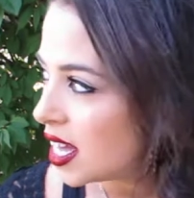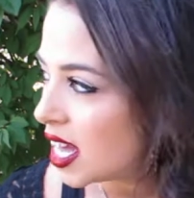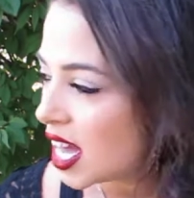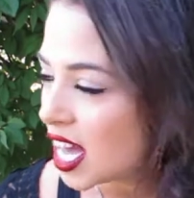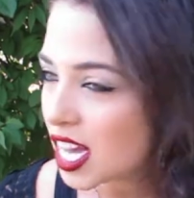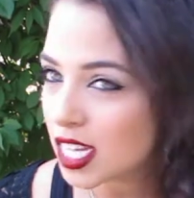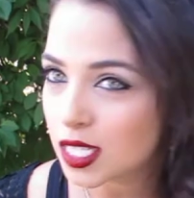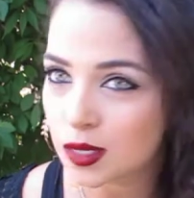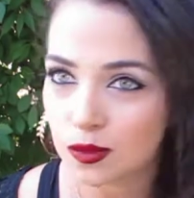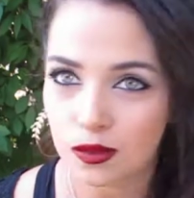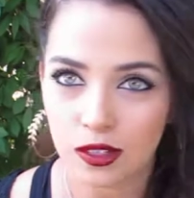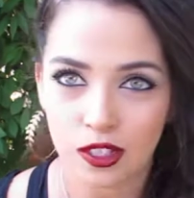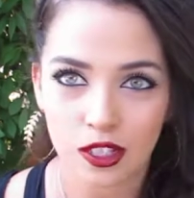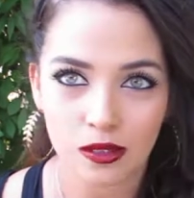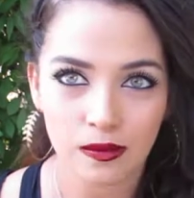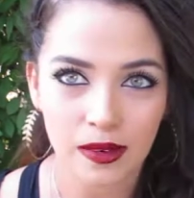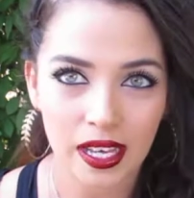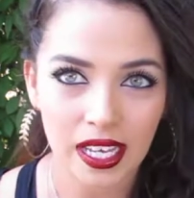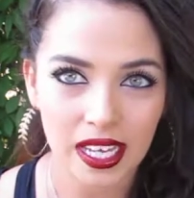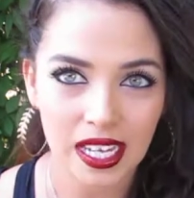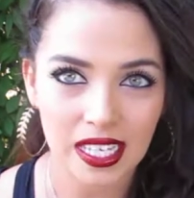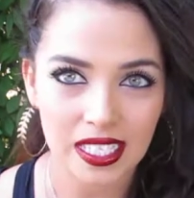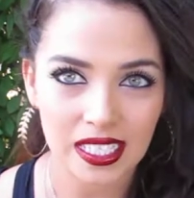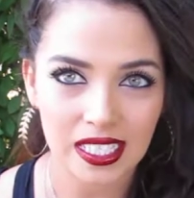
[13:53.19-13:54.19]
husband or
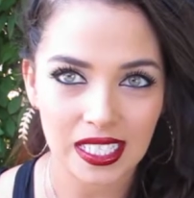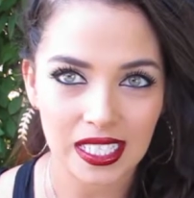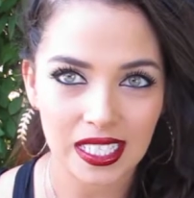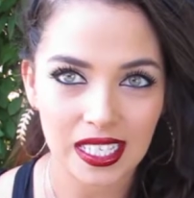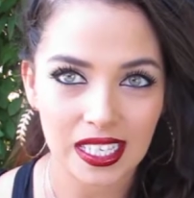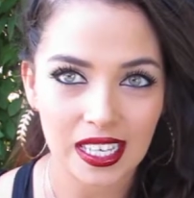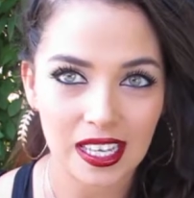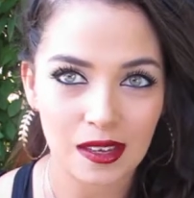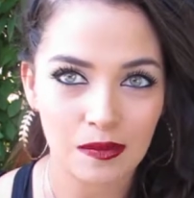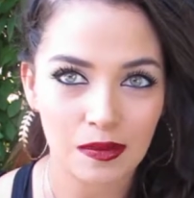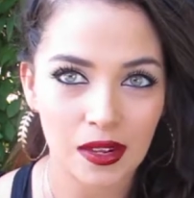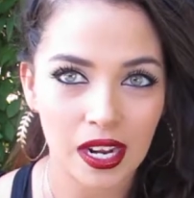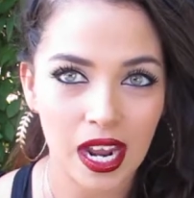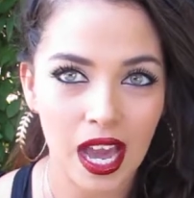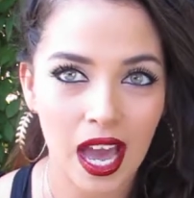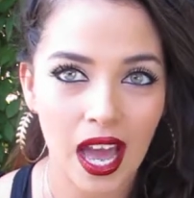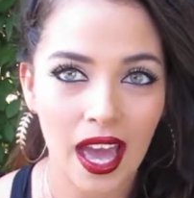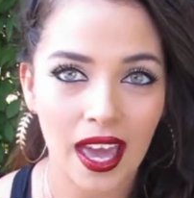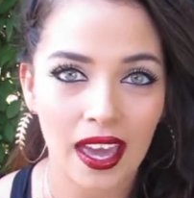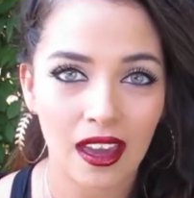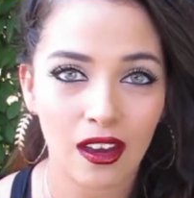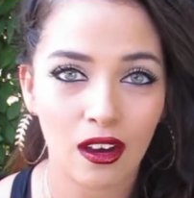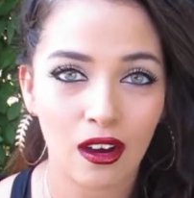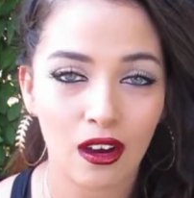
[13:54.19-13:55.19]
my cousin keep an
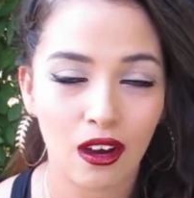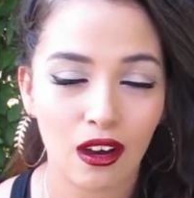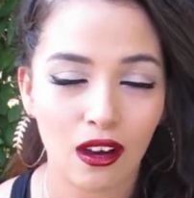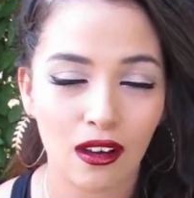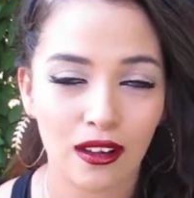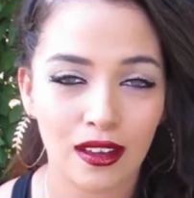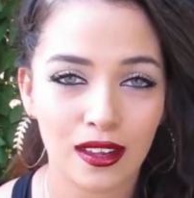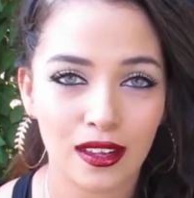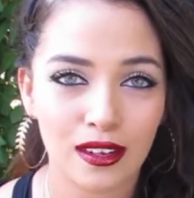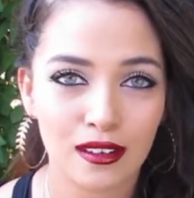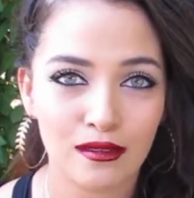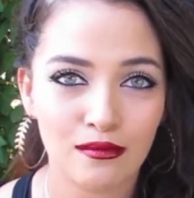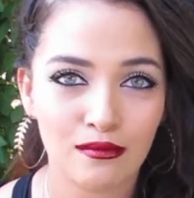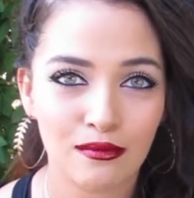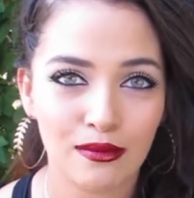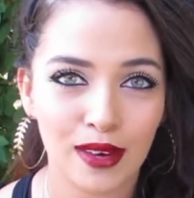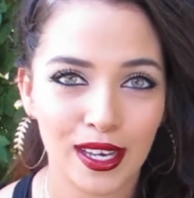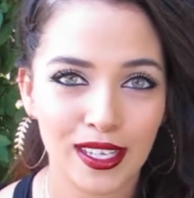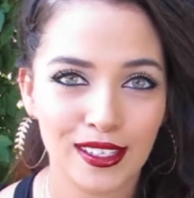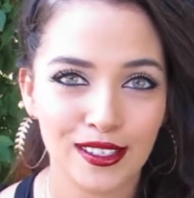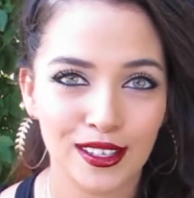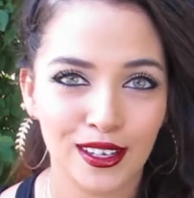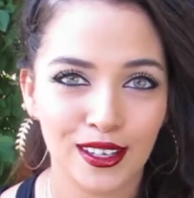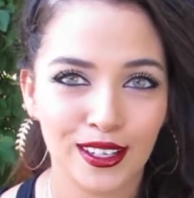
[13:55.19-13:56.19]
eye on
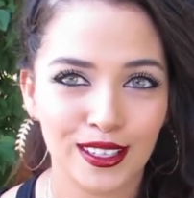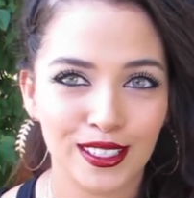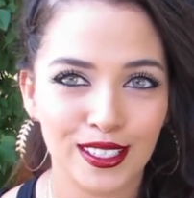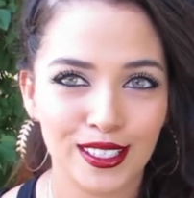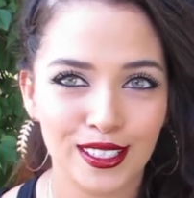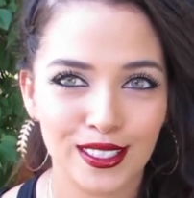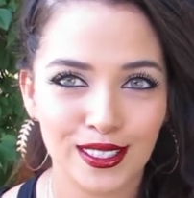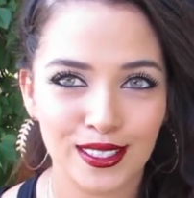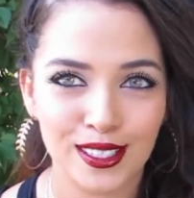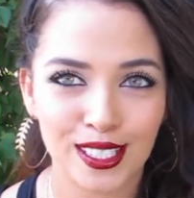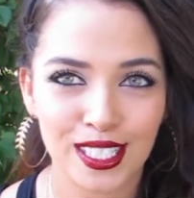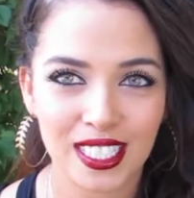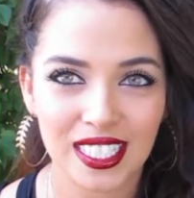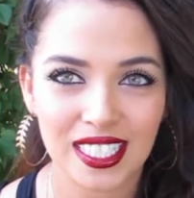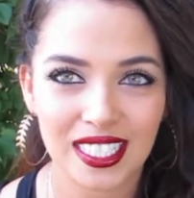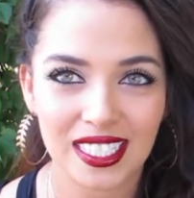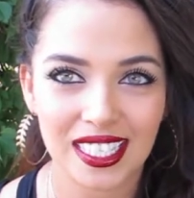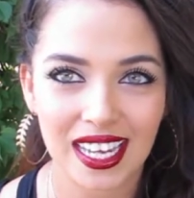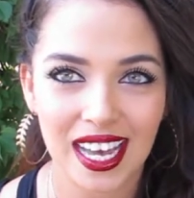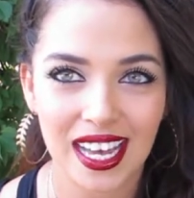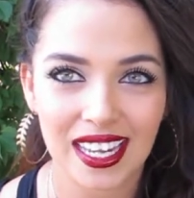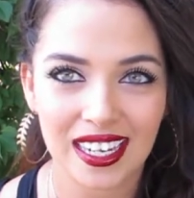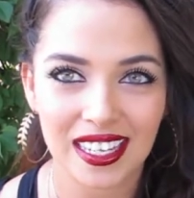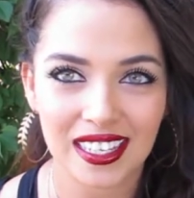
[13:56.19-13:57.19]
my daughter so she's
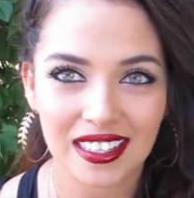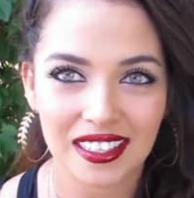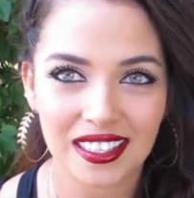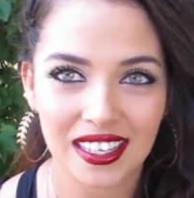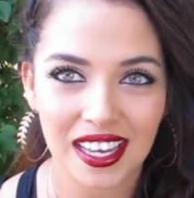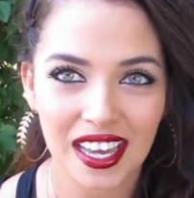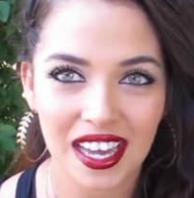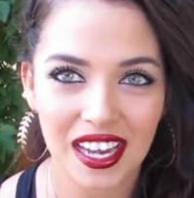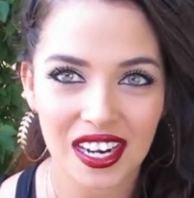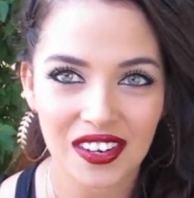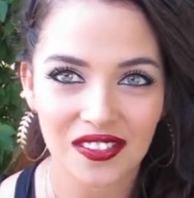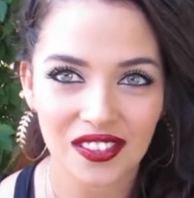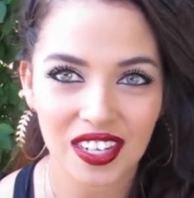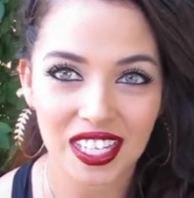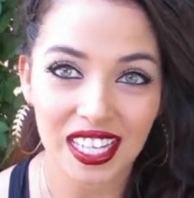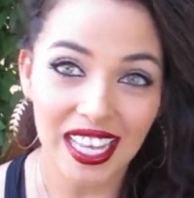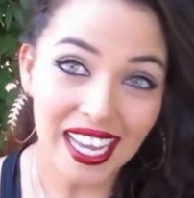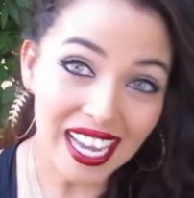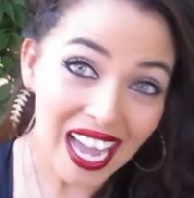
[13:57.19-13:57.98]
not in the camera.